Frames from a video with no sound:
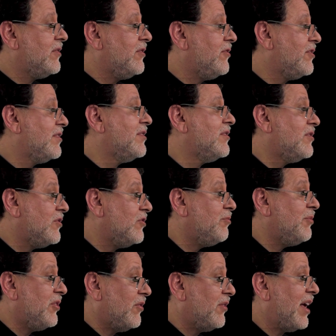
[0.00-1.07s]
so you just assume
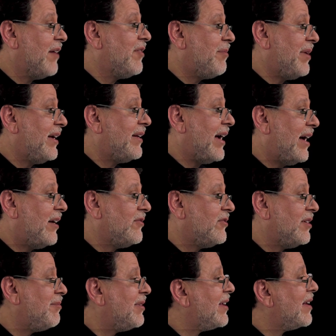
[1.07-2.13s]
you don't have a pet
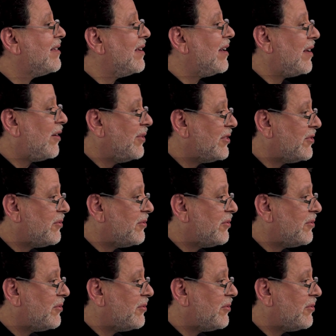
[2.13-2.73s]
allergy, but that's not always